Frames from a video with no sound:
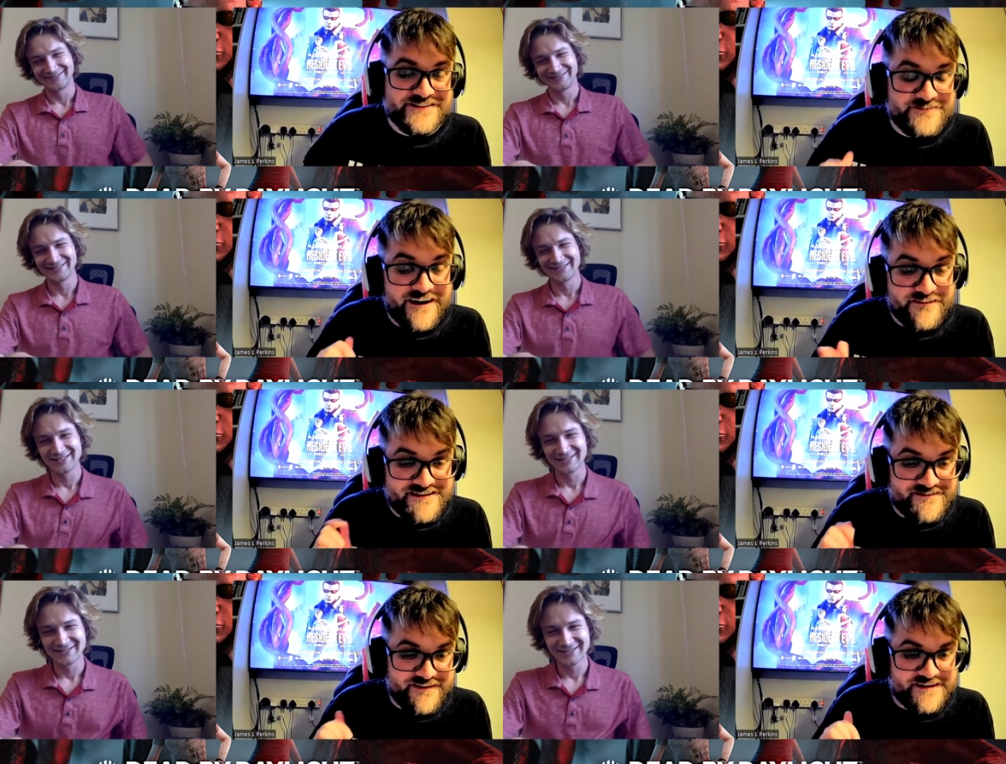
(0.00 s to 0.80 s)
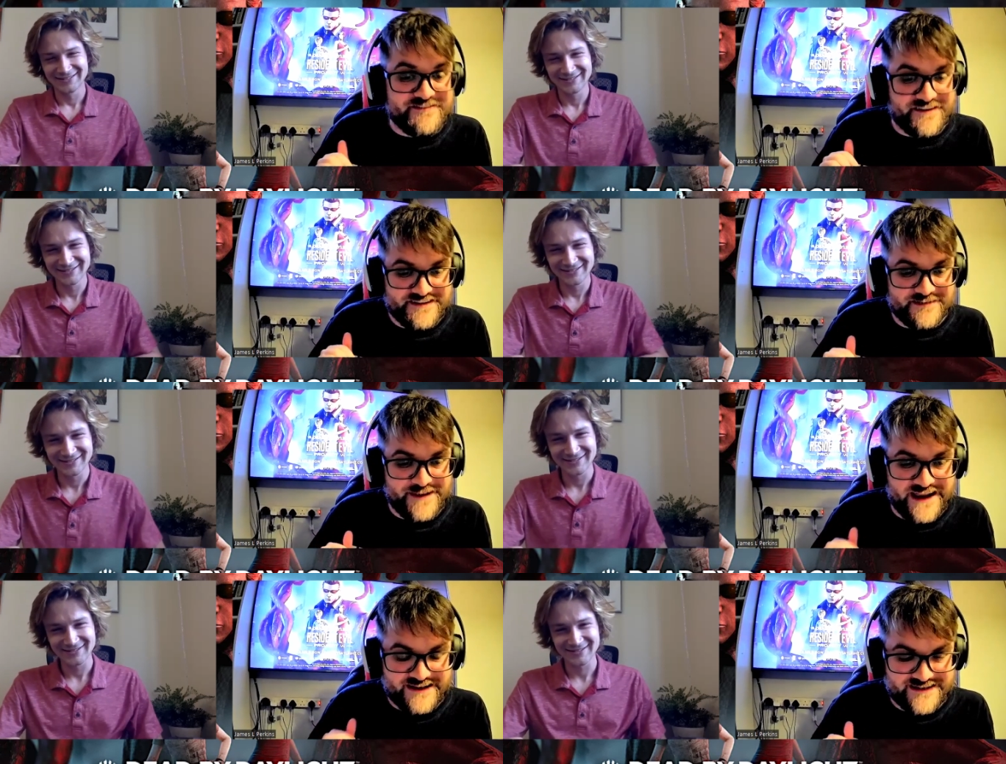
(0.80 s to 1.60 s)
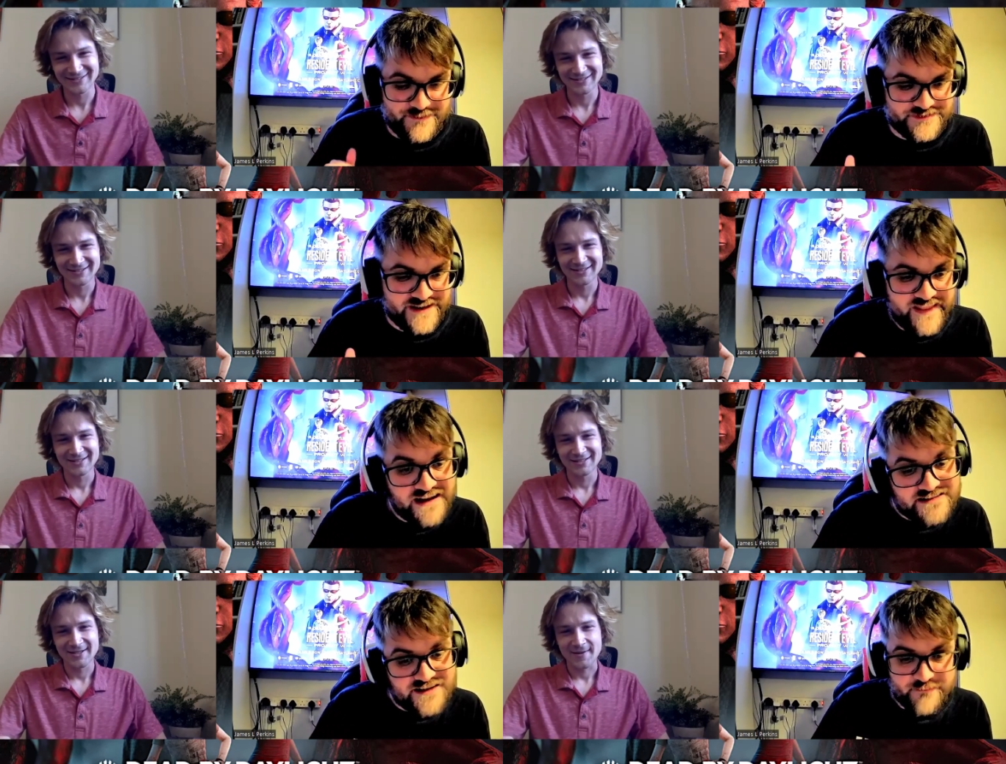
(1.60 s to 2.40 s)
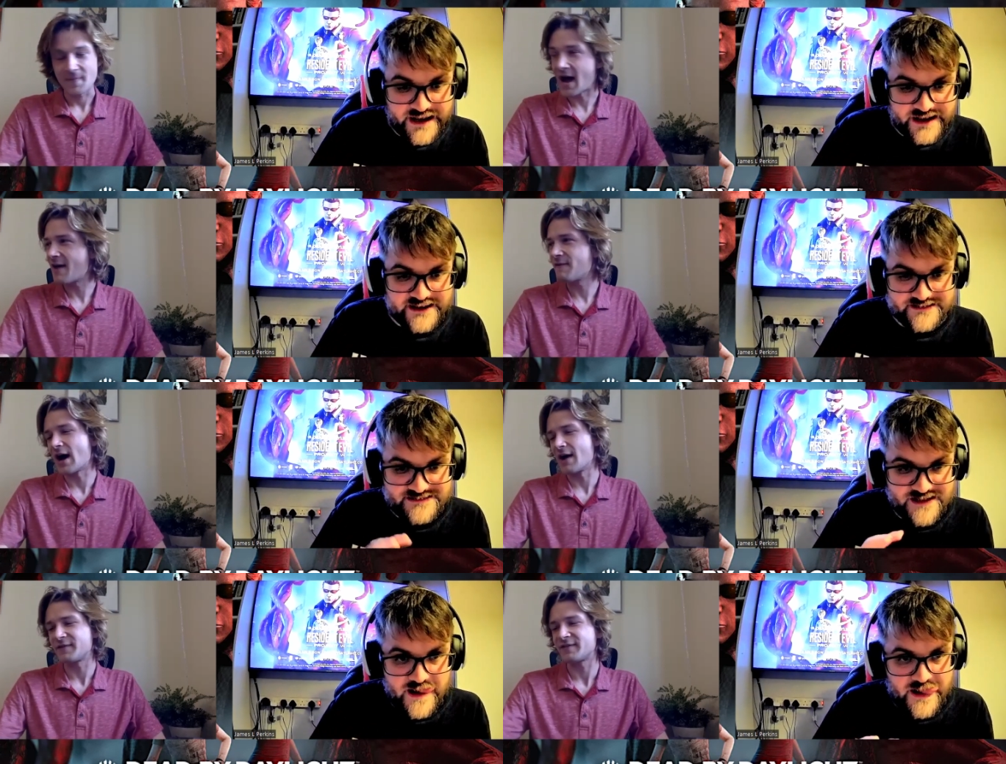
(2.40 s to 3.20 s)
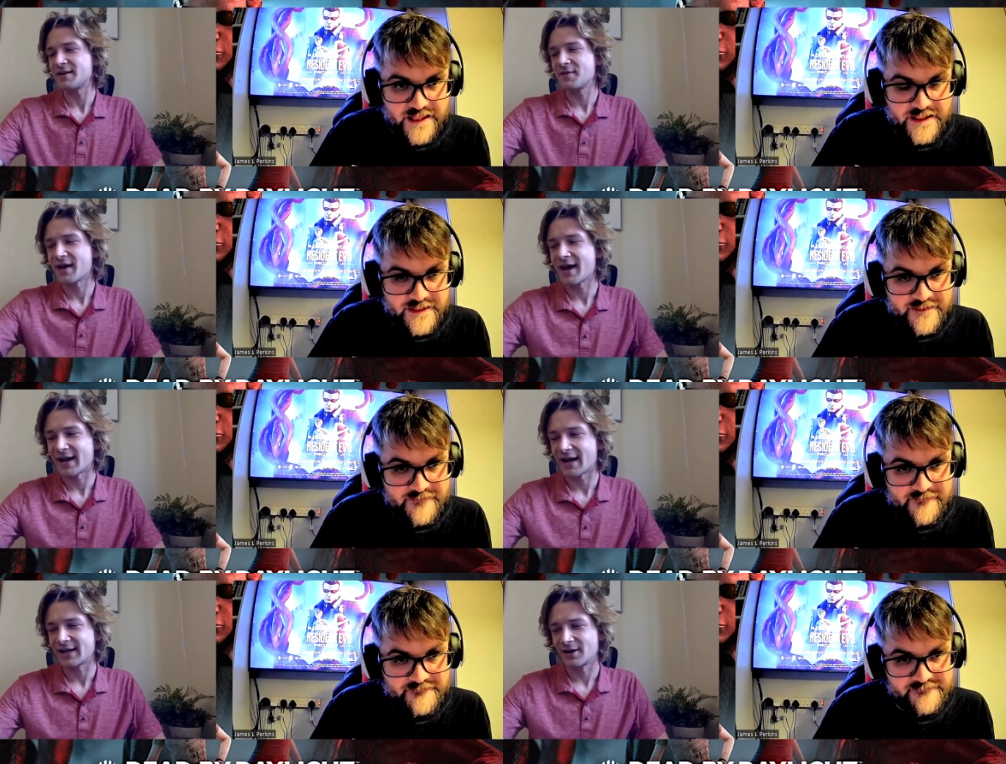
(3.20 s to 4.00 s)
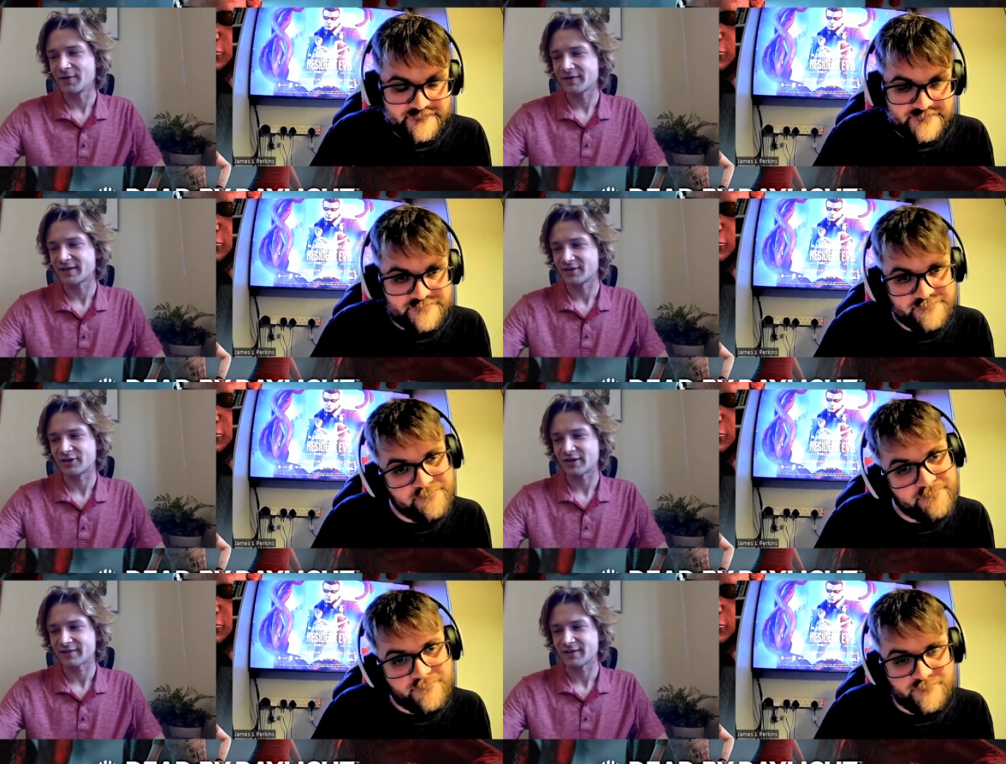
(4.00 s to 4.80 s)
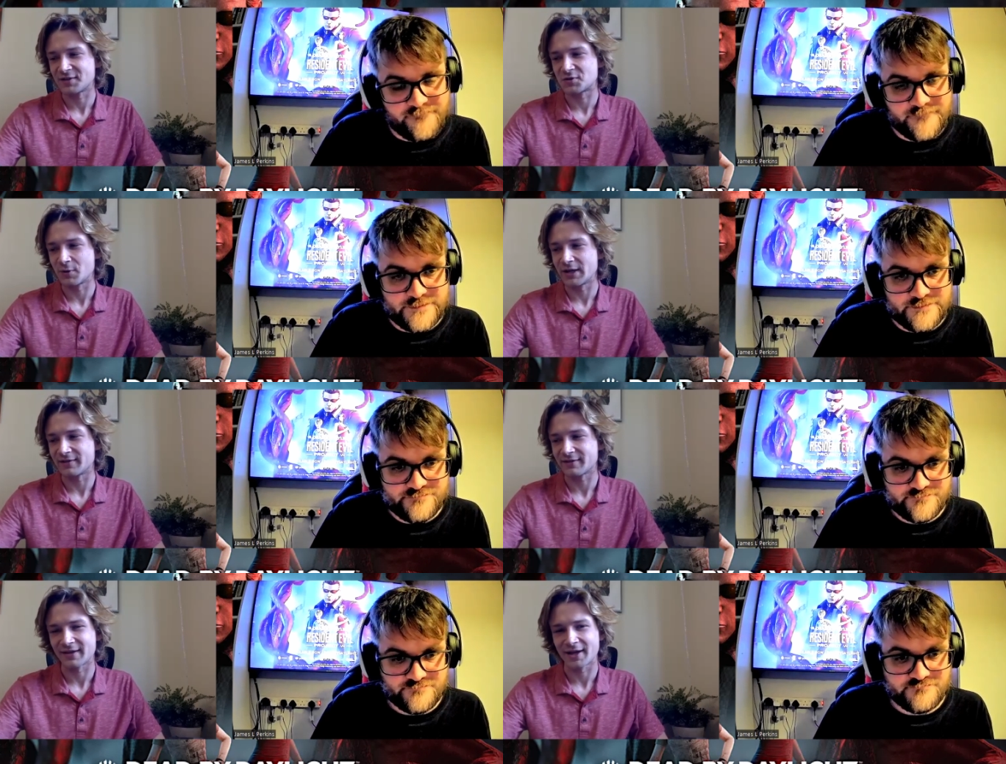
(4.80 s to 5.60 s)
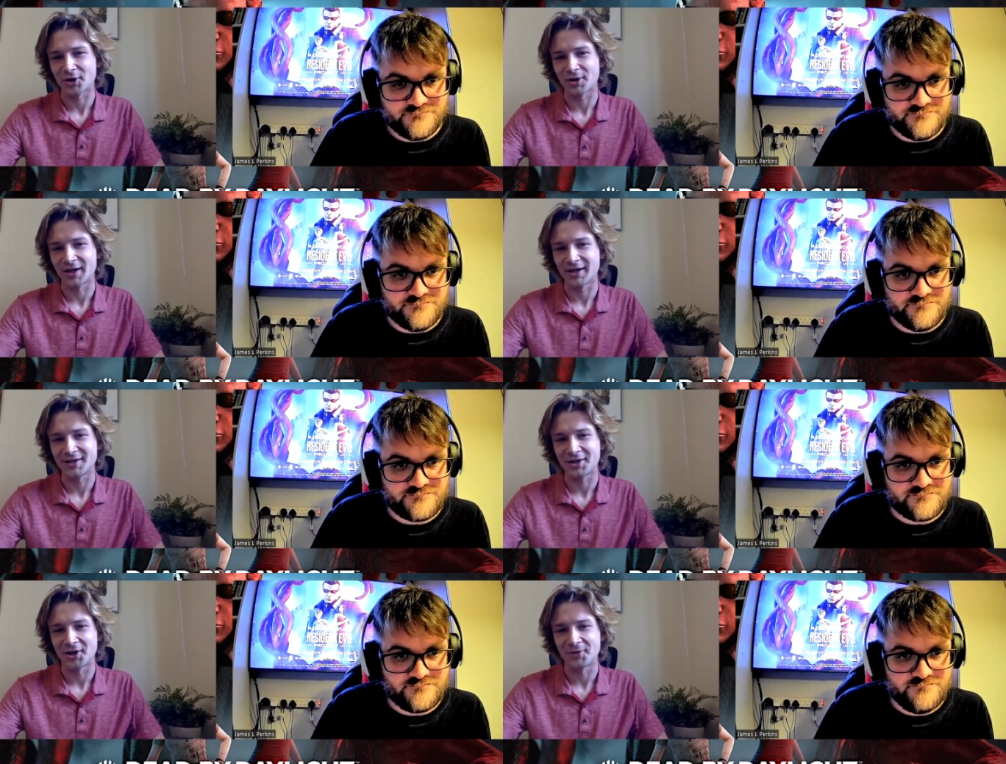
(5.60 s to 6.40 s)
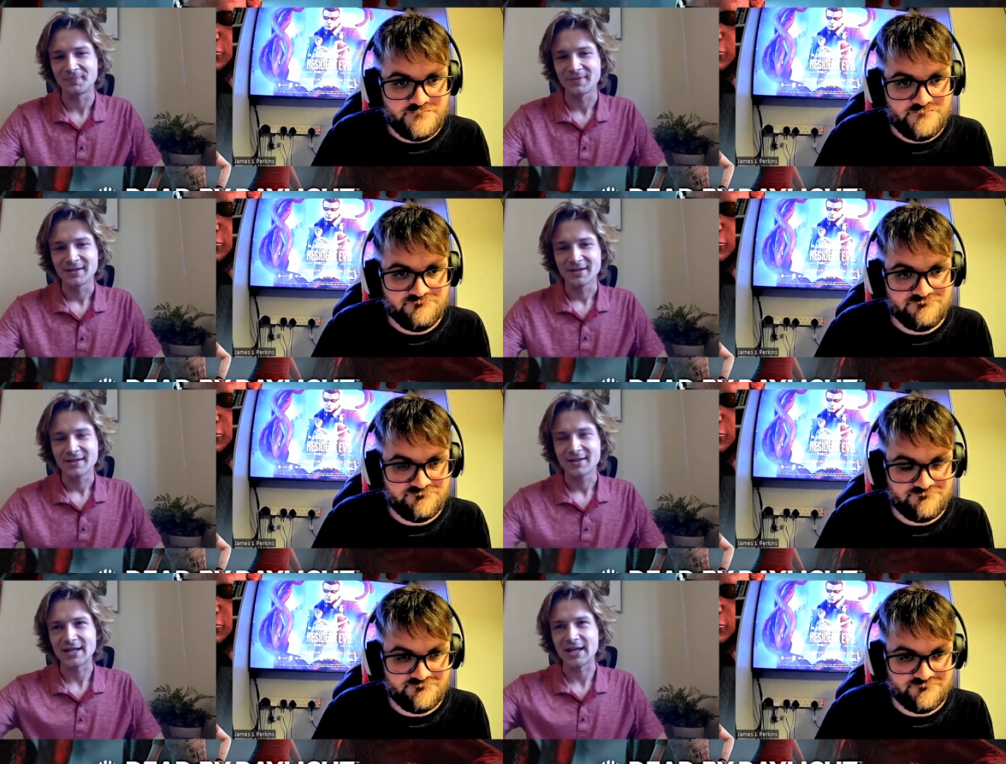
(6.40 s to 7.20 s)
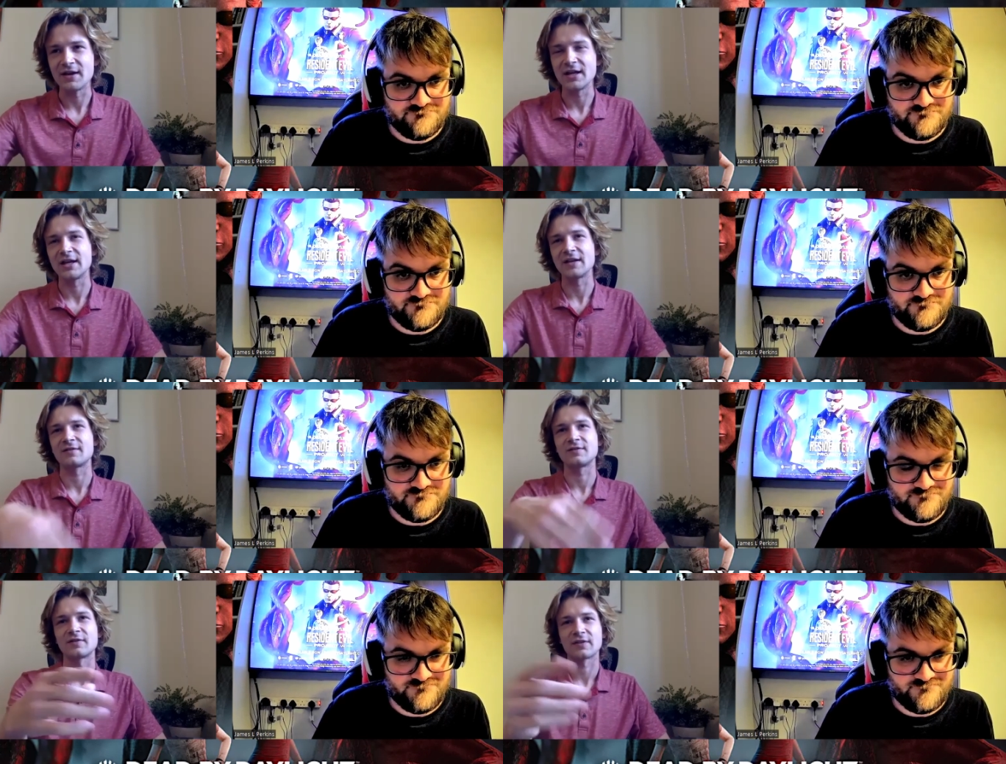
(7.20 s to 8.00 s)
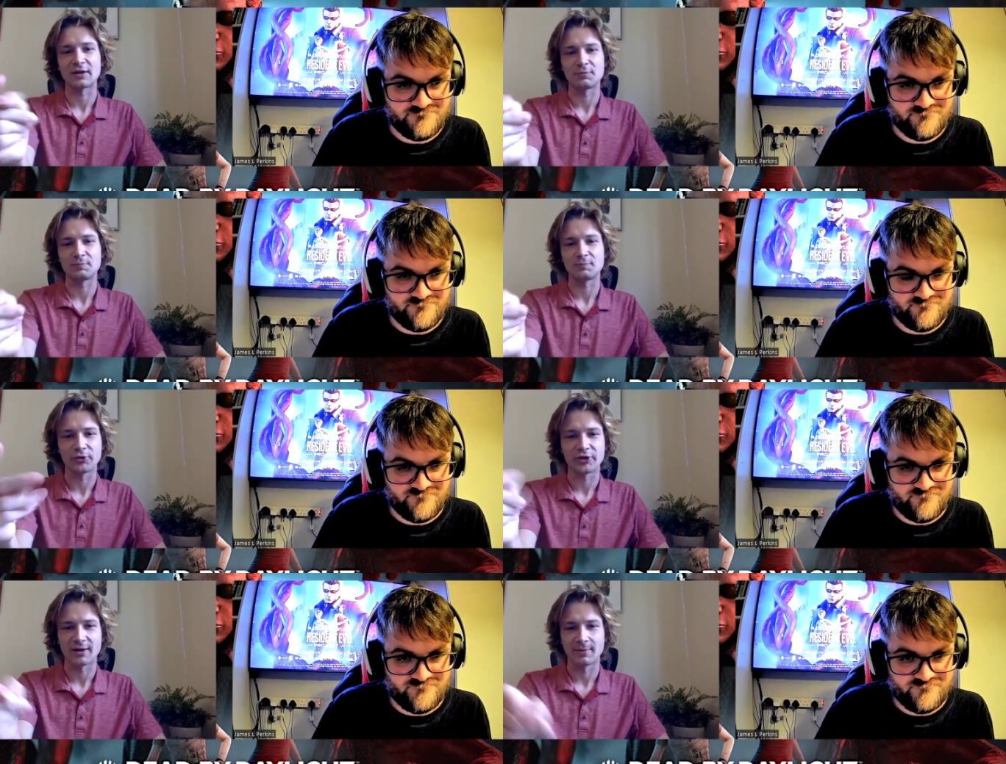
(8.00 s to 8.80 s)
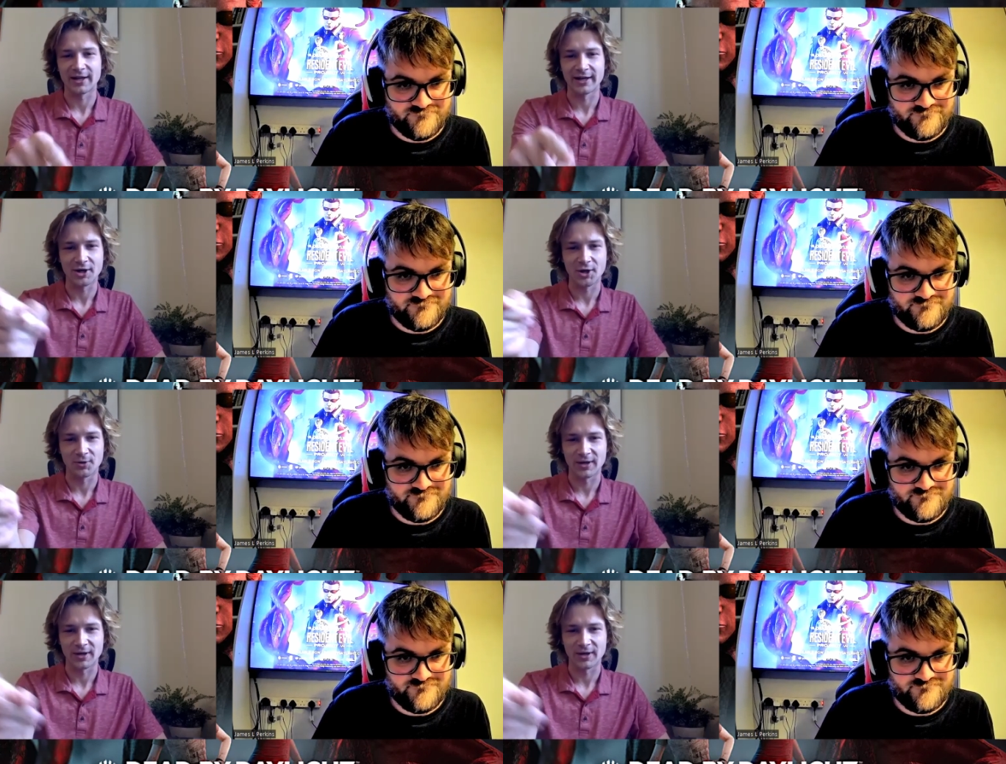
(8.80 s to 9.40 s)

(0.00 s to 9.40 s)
Speaker 1: He's very, very fun to play as. I will say that because I'm mainly. I've seen
Speaker 2: that. I get all the suggested tweets that are like, you know, it's just like people talking about like, oh,